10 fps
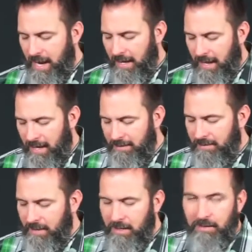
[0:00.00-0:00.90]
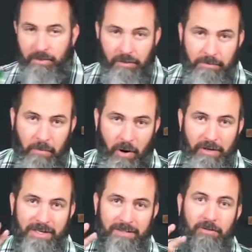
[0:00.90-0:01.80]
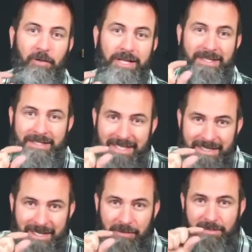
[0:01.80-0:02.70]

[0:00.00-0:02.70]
And then the third part is you look at the details,